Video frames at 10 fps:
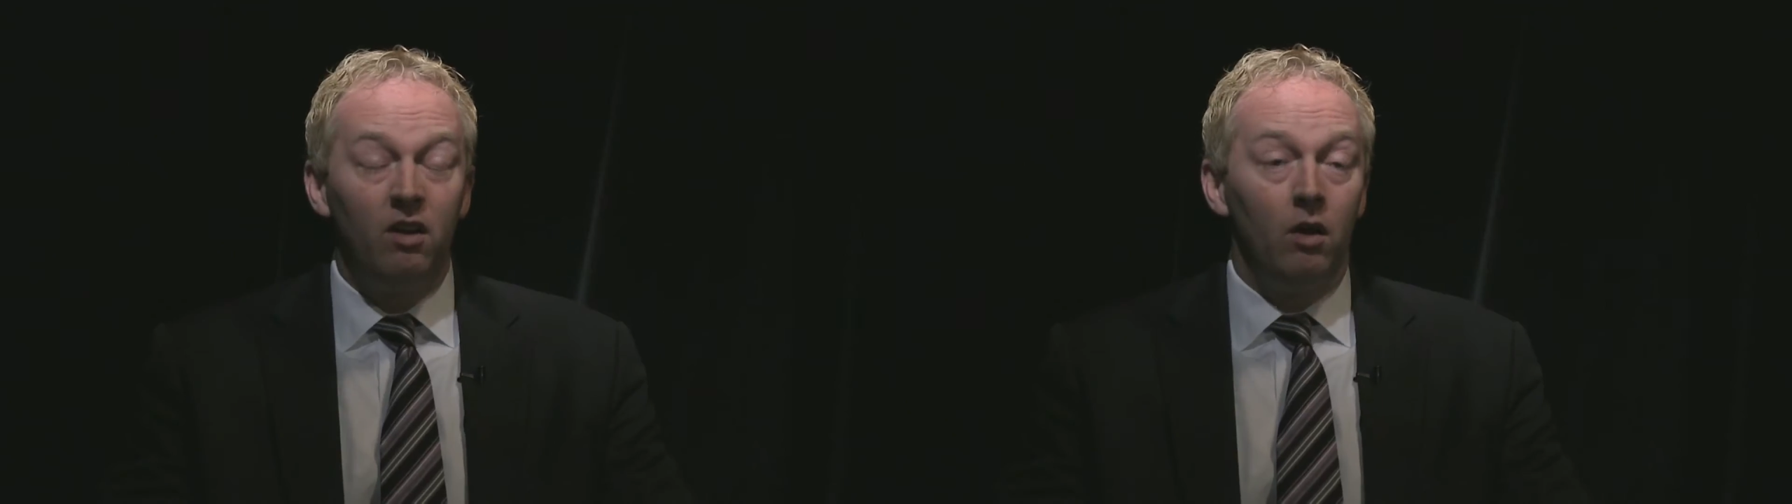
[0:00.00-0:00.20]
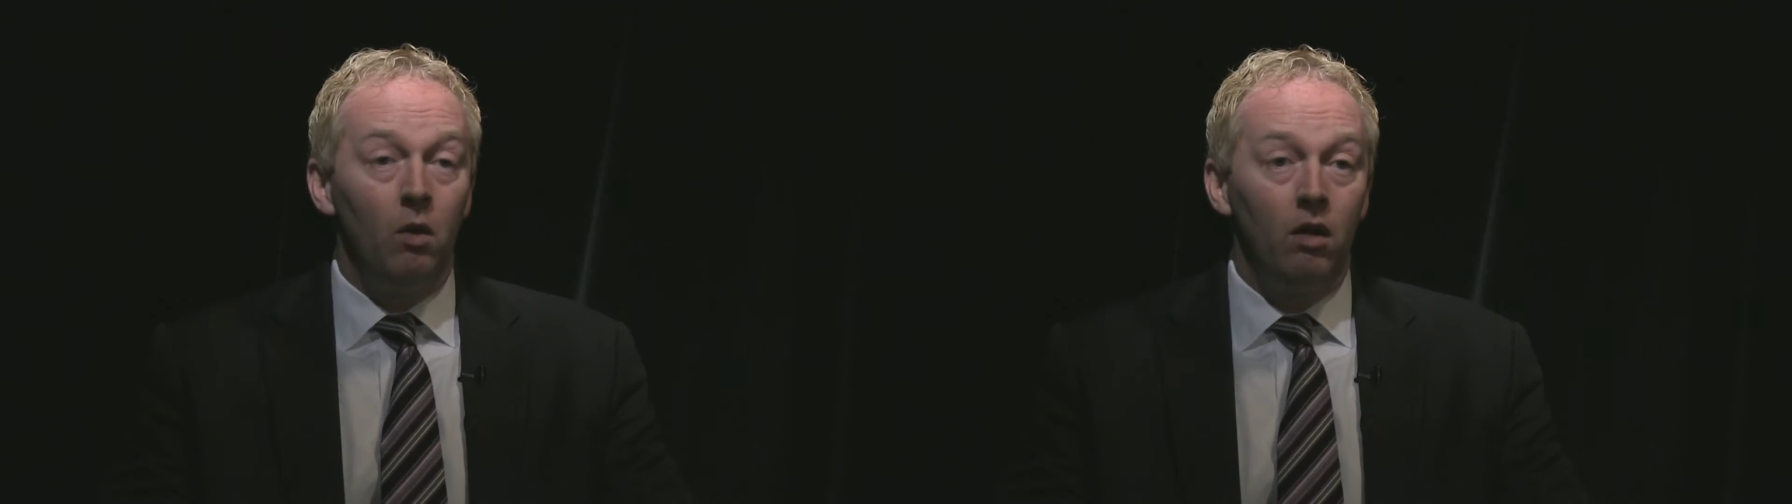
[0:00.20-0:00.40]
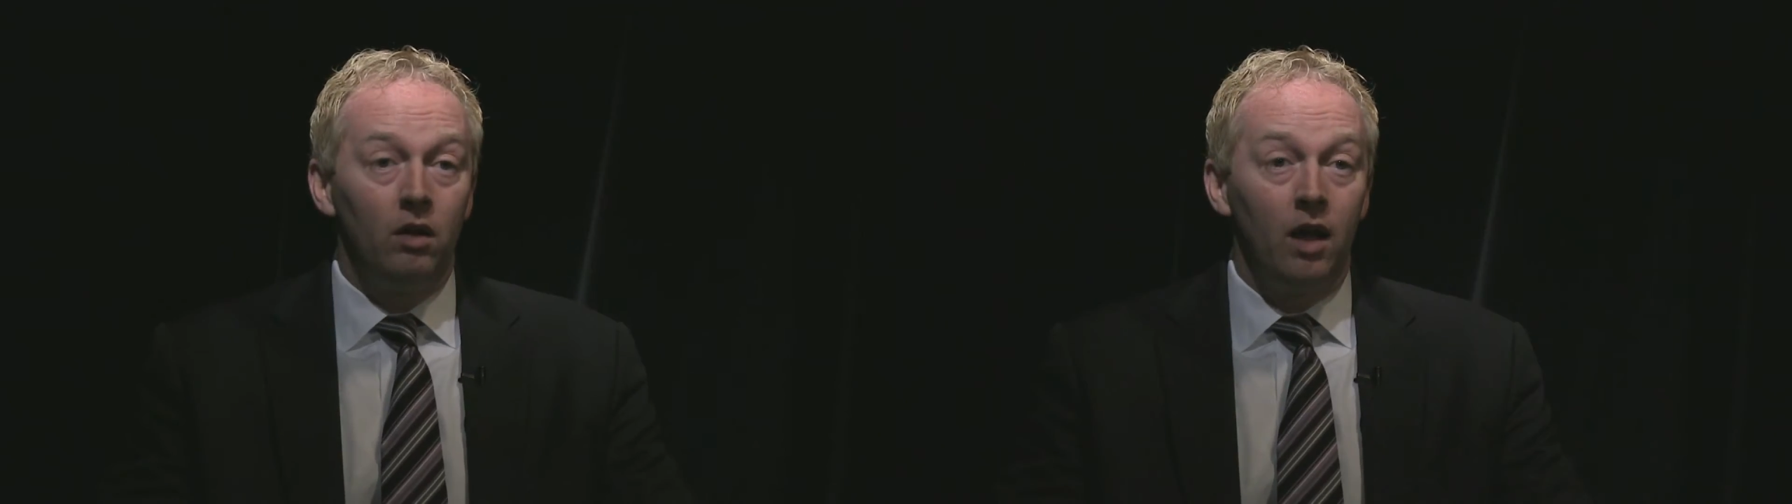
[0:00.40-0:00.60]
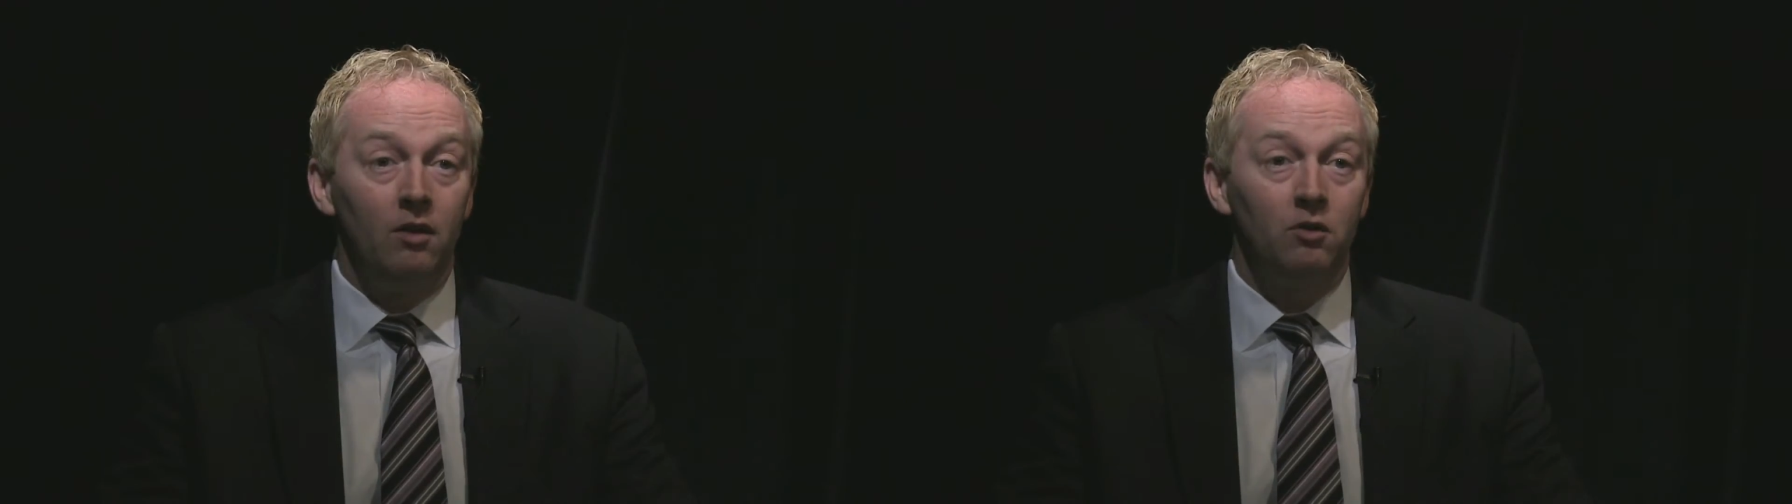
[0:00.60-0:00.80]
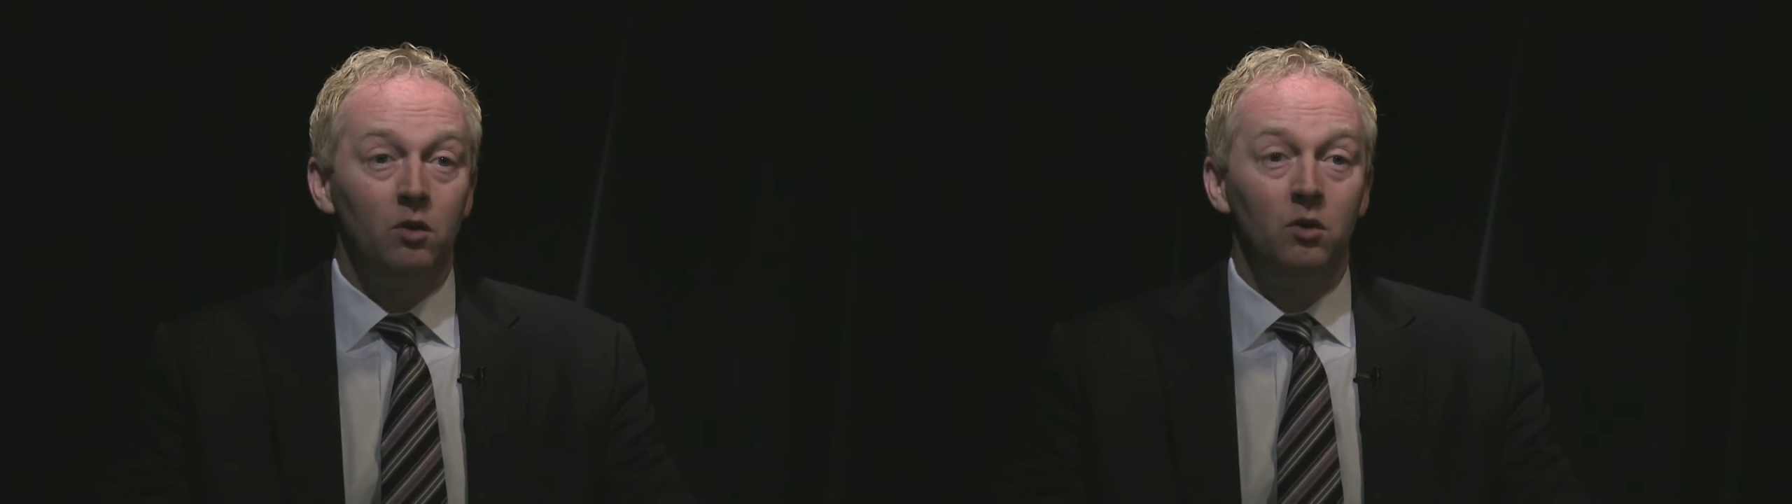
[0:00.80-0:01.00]
very well in high
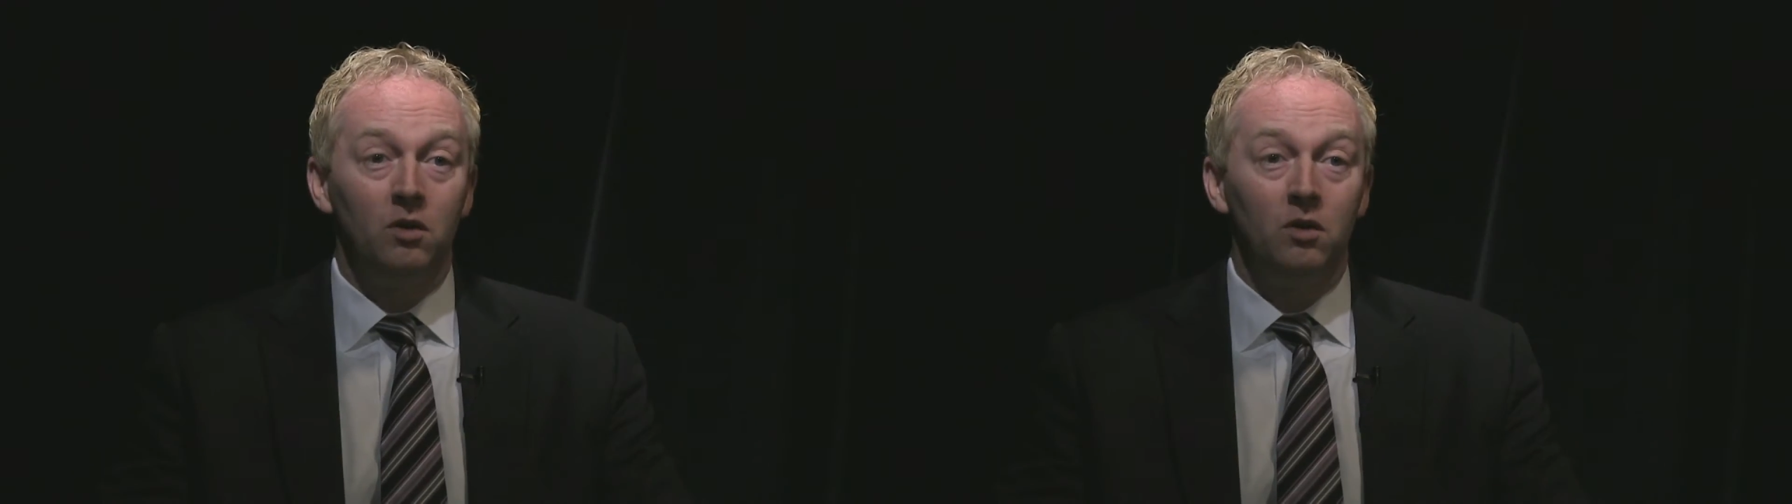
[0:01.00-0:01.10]
school,